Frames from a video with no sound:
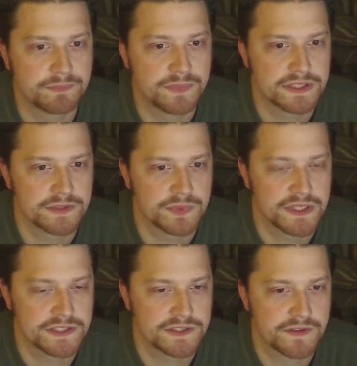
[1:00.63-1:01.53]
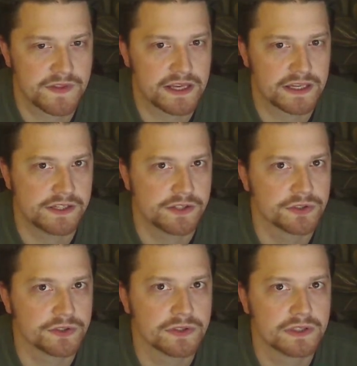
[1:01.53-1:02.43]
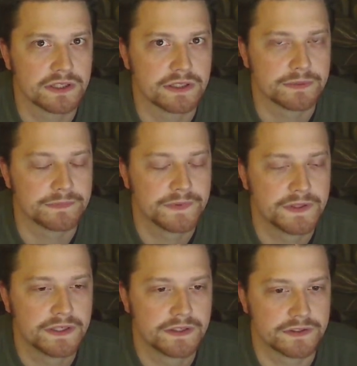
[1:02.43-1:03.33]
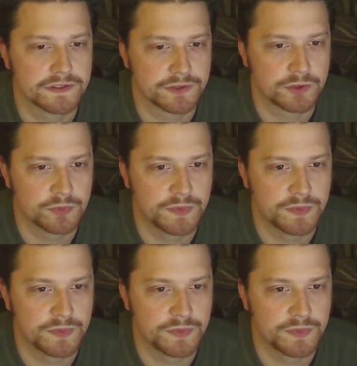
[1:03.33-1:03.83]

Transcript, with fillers: bits and pieces of that here. Um, there's a whole